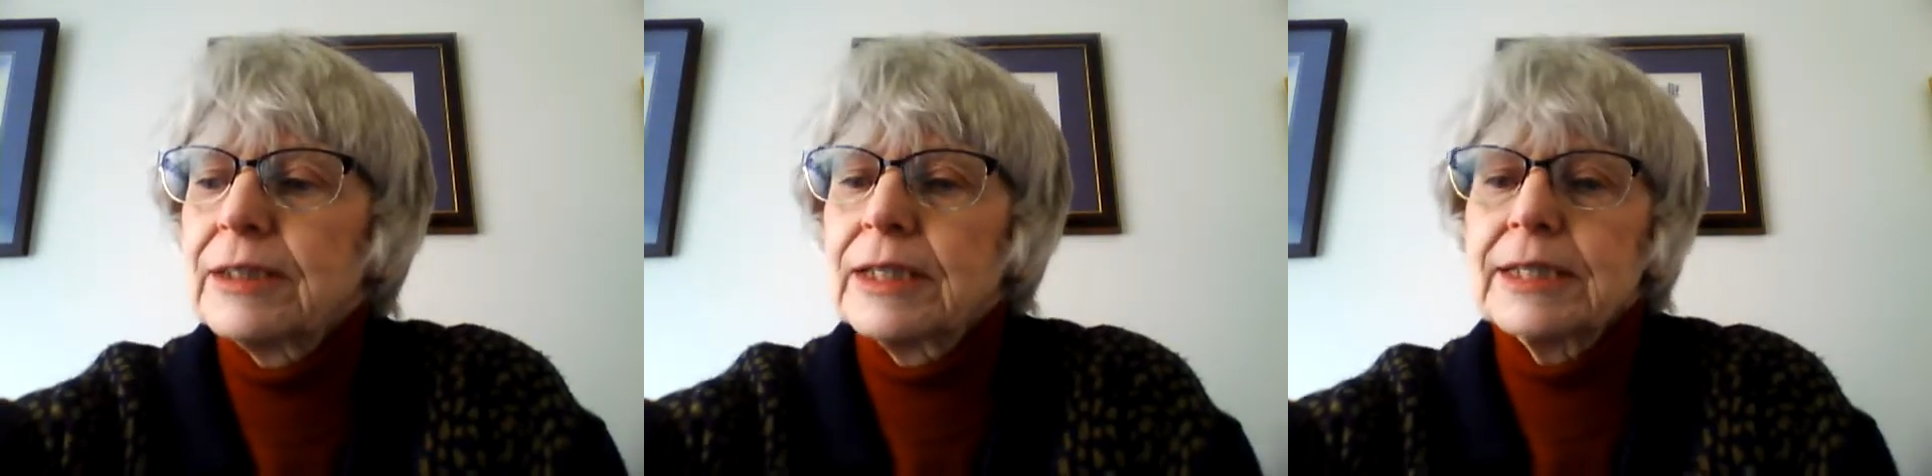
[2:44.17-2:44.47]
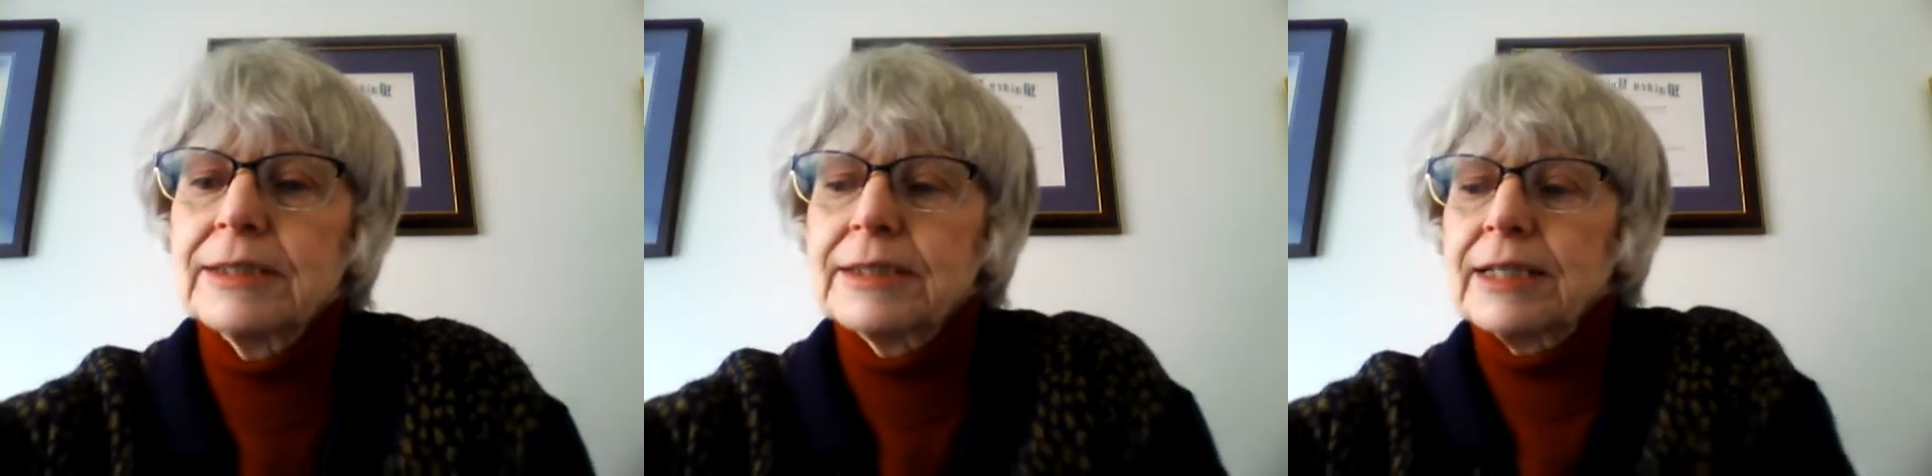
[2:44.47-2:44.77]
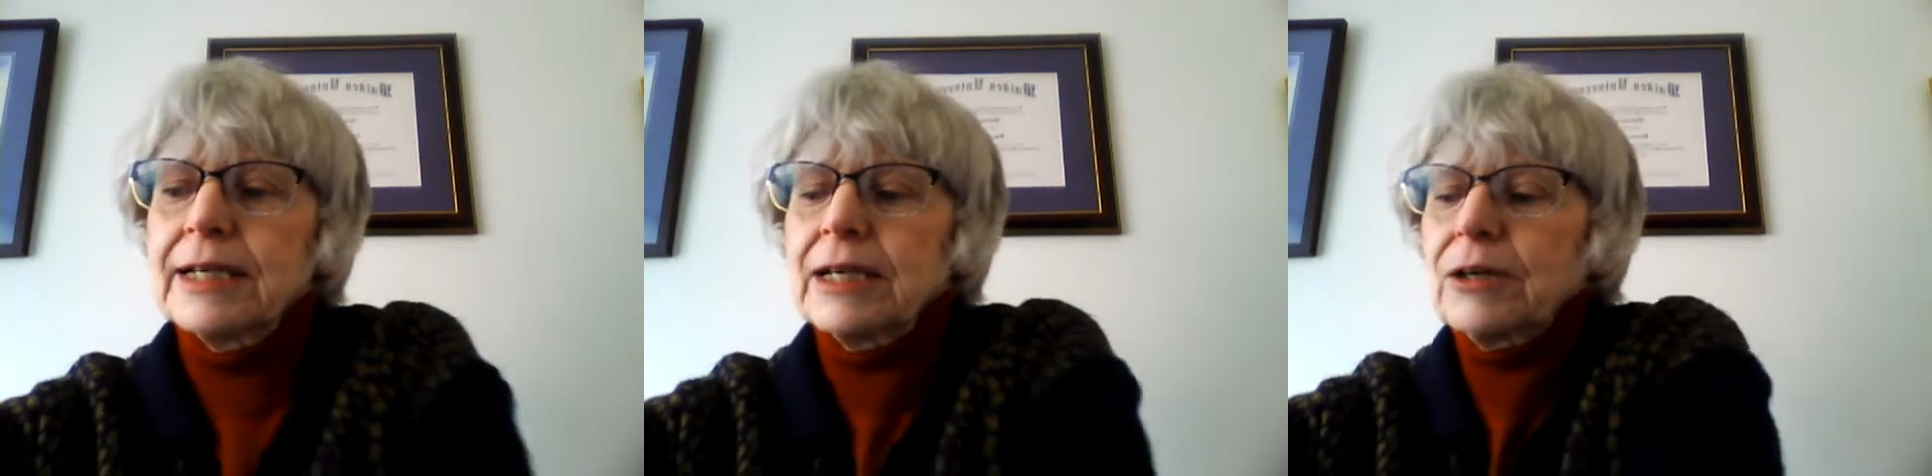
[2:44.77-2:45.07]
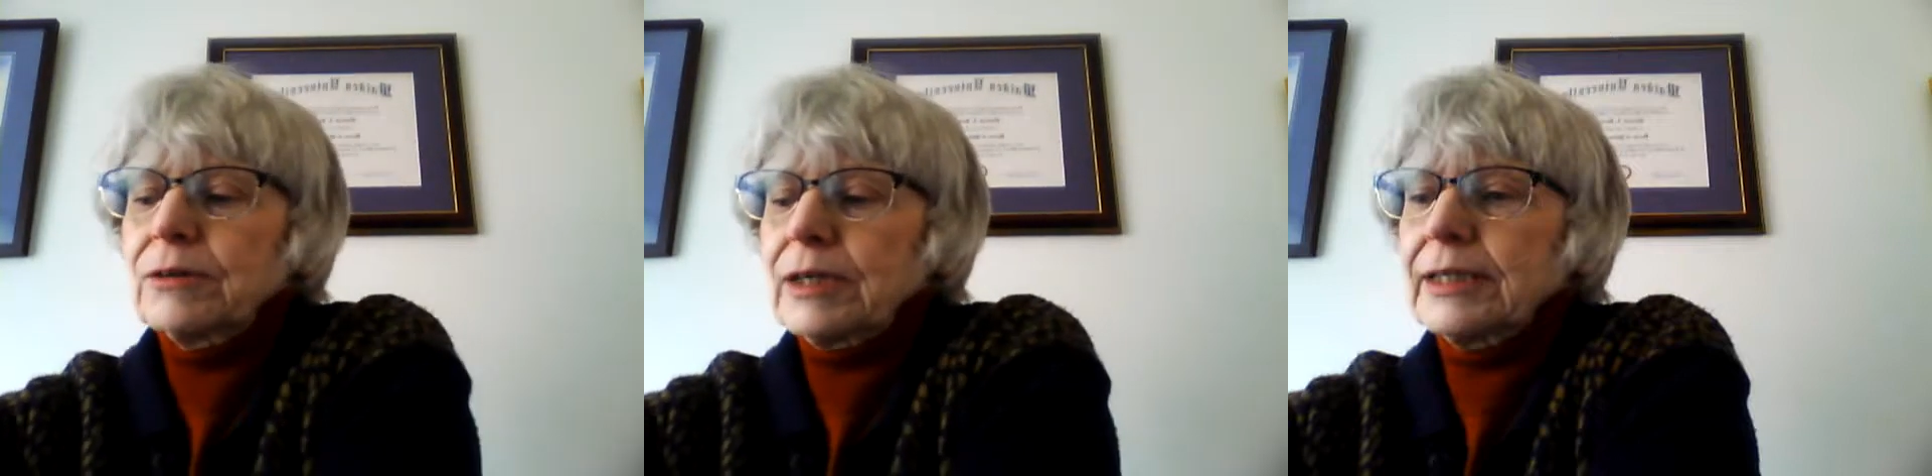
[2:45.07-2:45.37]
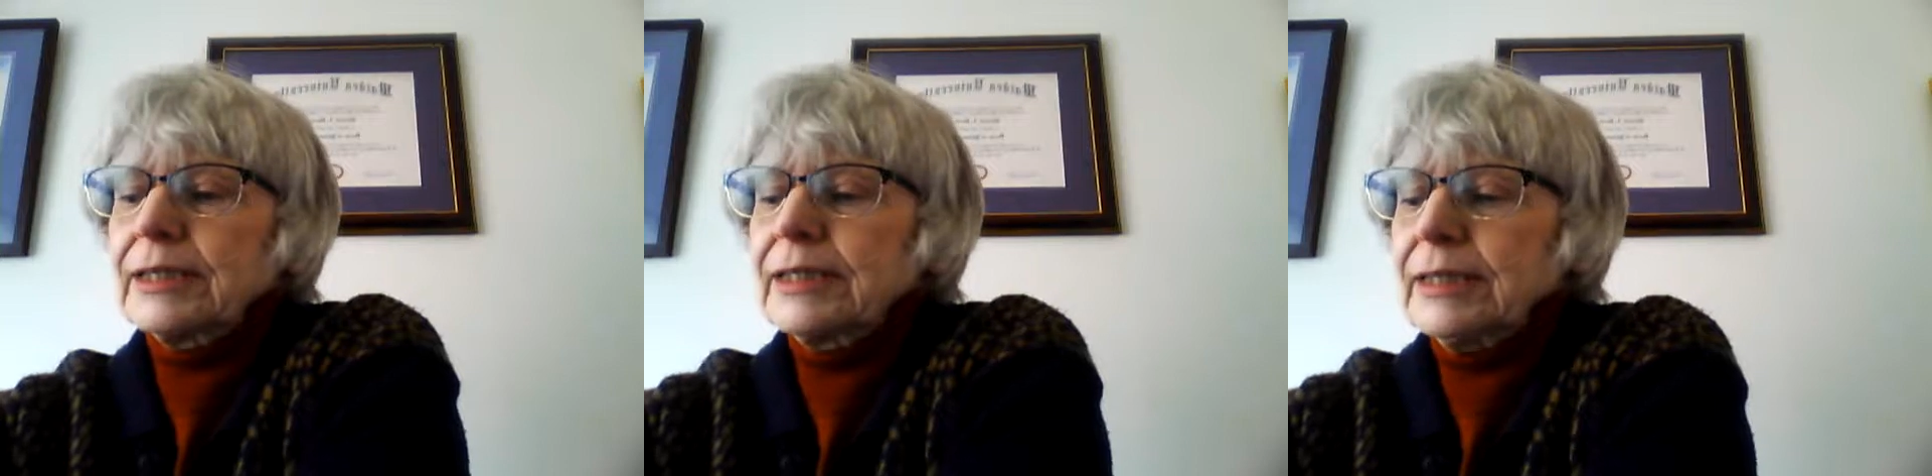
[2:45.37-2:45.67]
things that are
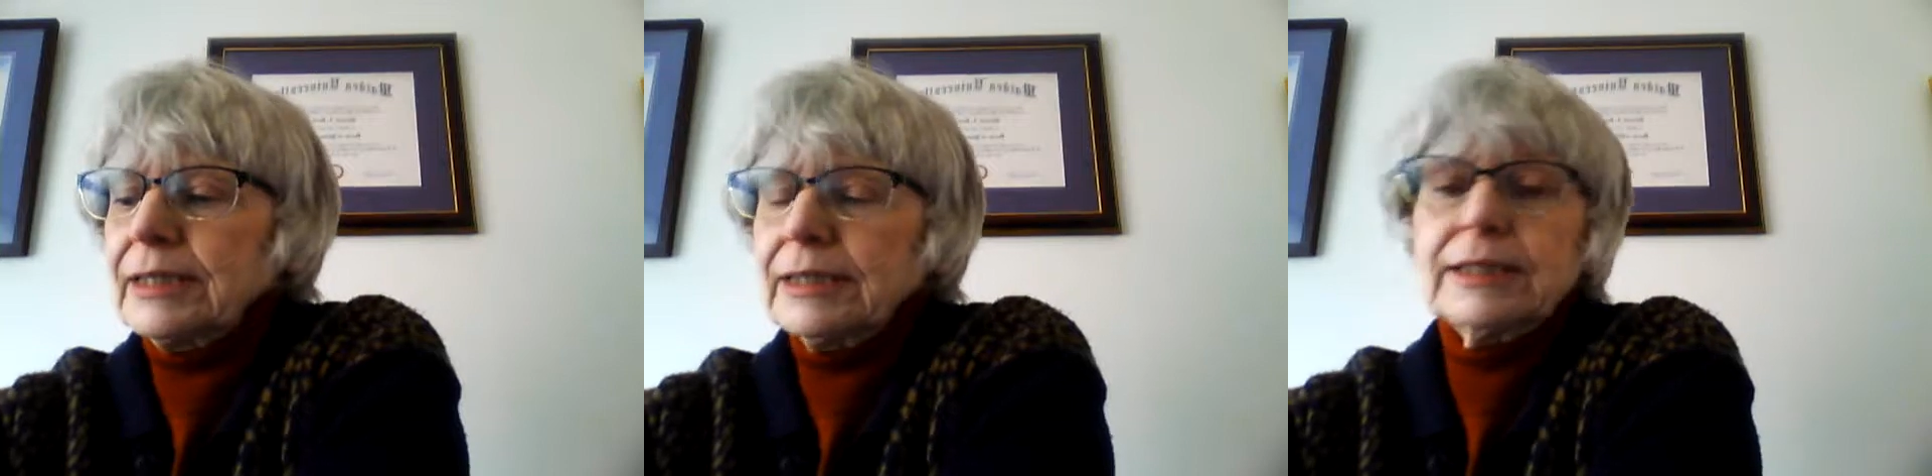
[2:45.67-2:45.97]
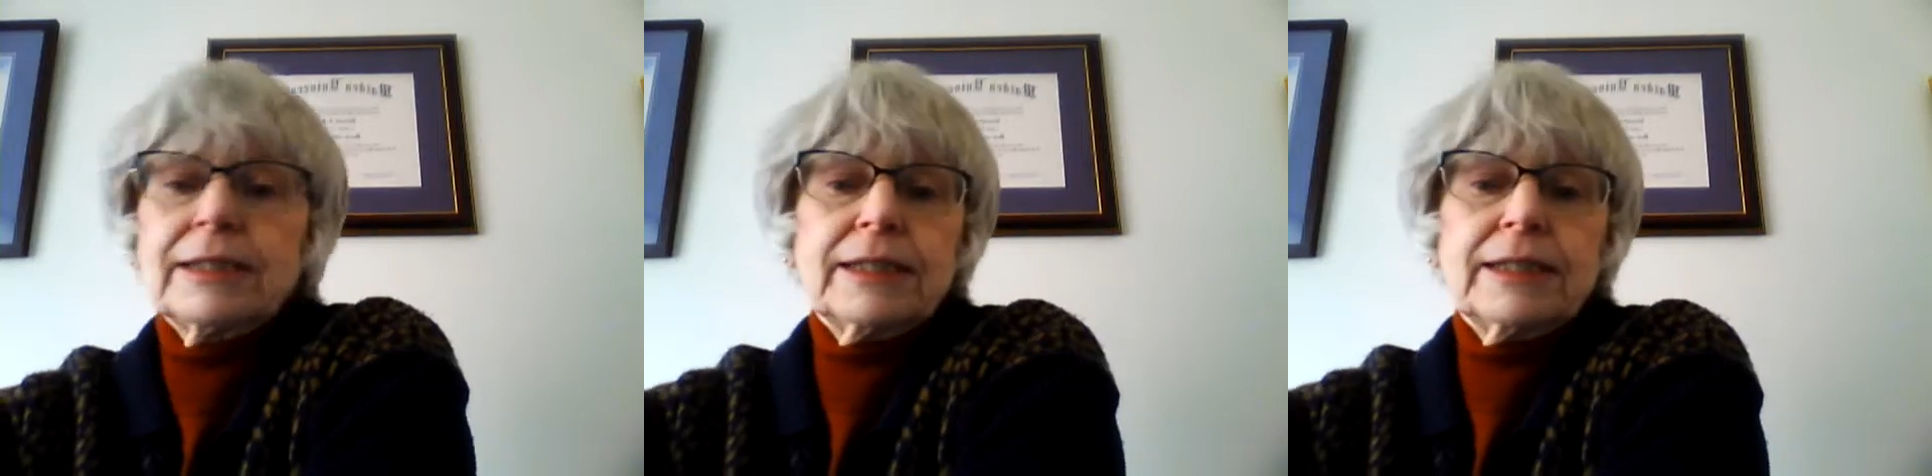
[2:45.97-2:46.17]
key